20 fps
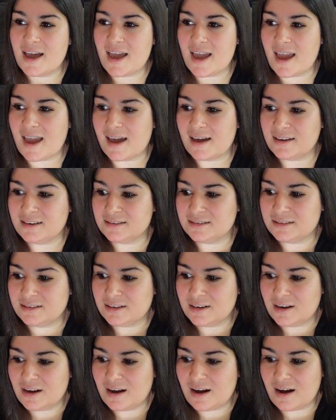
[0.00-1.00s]
And
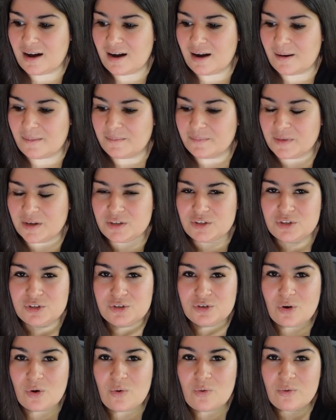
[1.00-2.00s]
it's
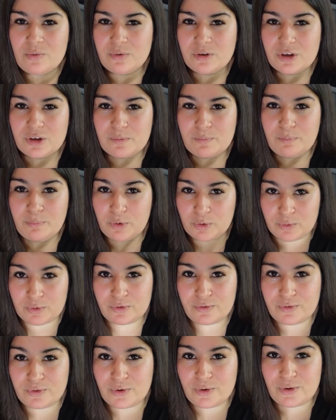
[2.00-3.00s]
so
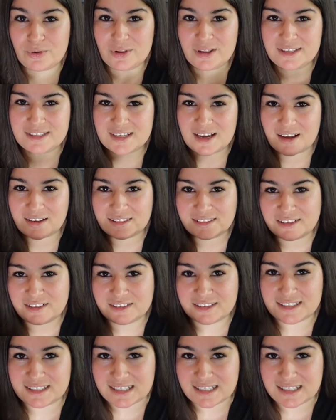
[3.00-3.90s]
beautiful. It's got little